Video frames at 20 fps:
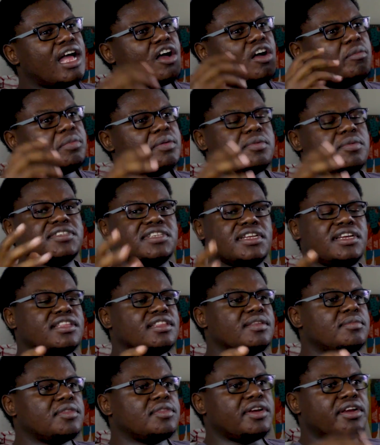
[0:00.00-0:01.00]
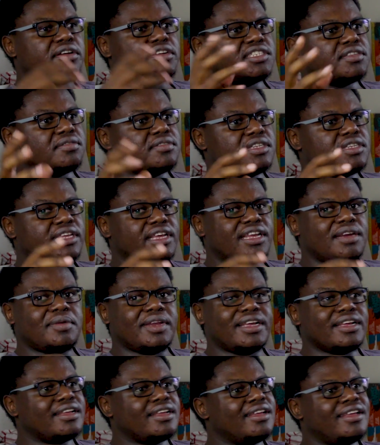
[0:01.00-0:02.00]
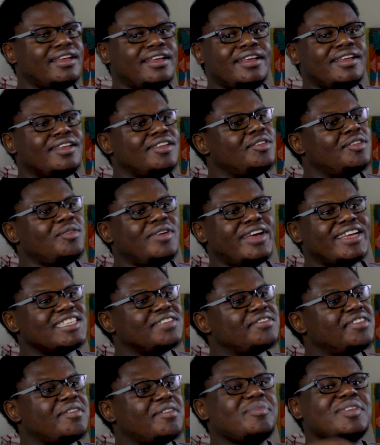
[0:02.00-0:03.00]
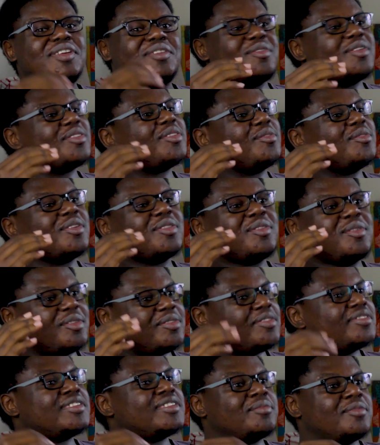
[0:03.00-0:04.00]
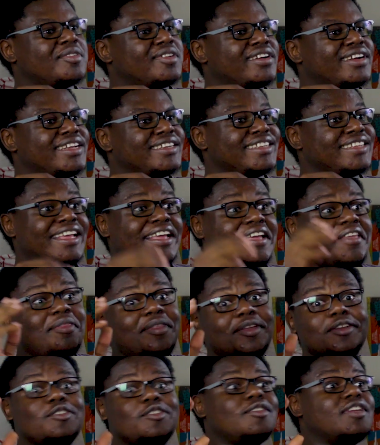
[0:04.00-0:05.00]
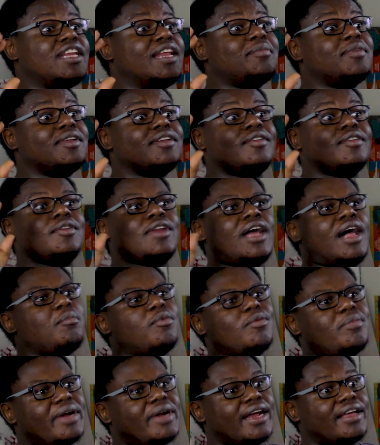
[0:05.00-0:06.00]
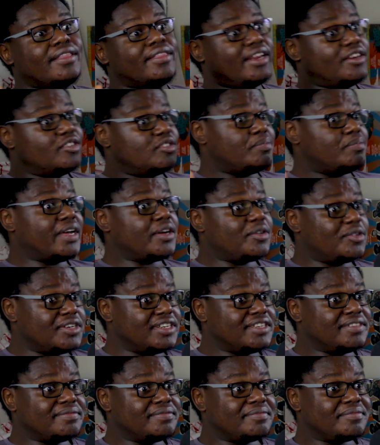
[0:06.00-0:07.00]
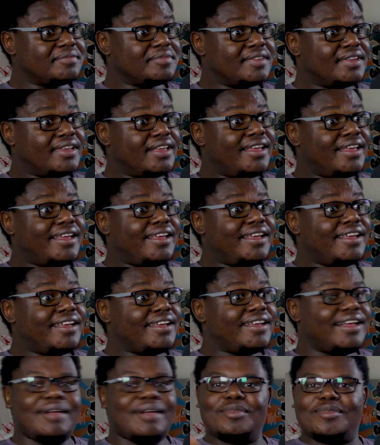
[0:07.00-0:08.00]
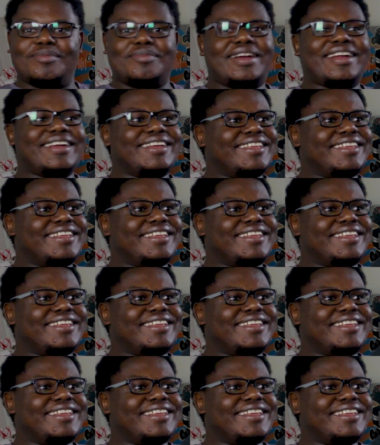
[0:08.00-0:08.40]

How are people selling them? 370K. And I'm like, you guys have never been north of Samora, right? Let me humble brag. That is my hood. Humble brag.